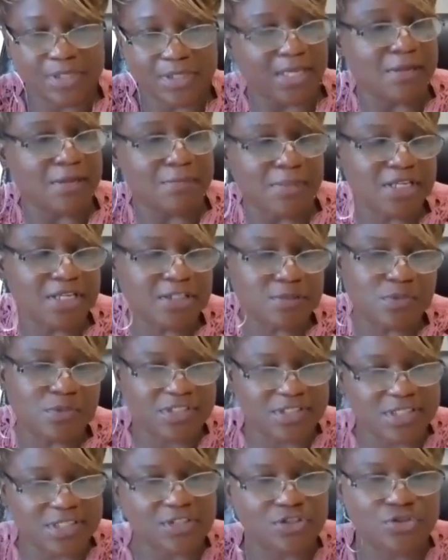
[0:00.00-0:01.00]
and it makes
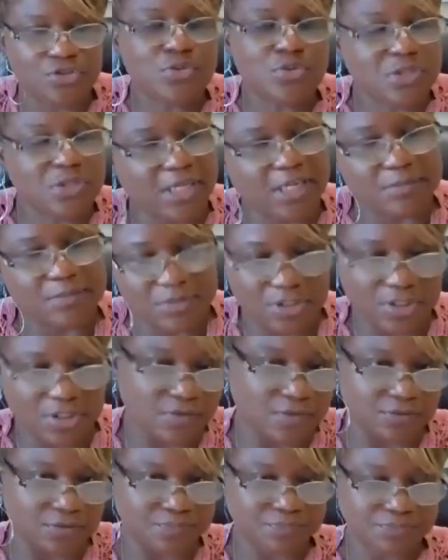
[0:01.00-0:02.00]
more sense to claim
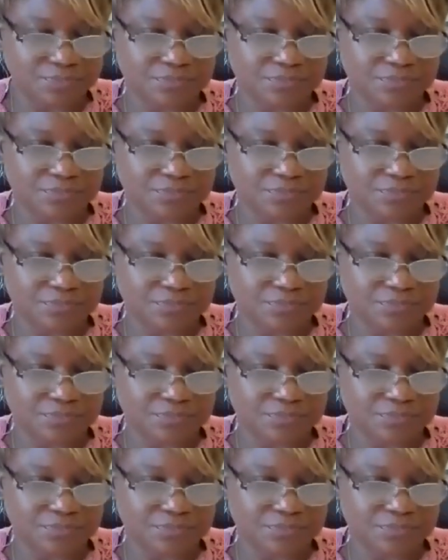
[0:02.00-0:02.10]
zero.